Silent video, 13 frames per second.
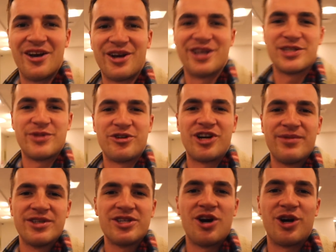Okay, so my
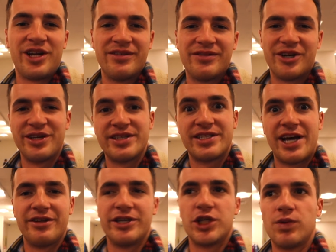grandma's already a very
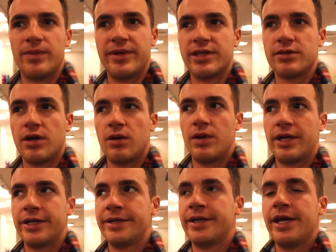stylish woman, so I
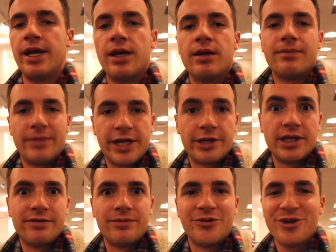want to make her
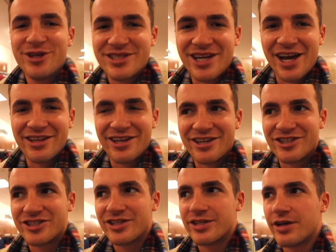even more
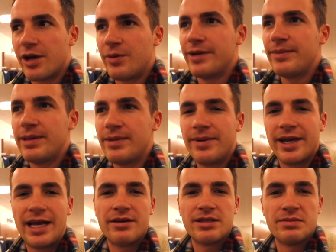stylish. So I want to maybe
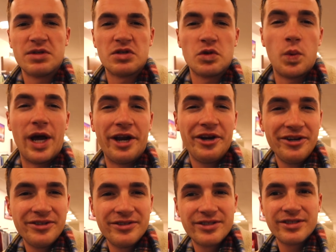pick out some
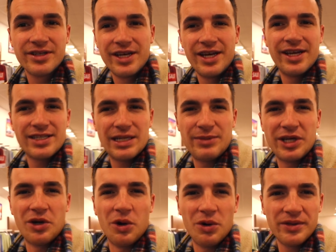sweaters. It's going to be
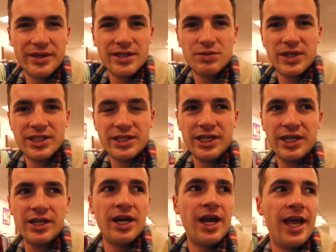cold this
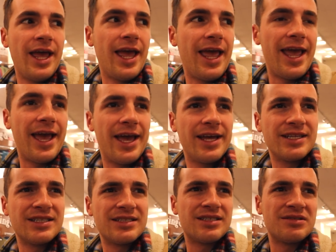winter,
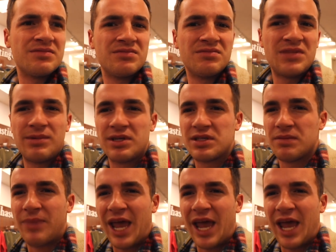and maybe some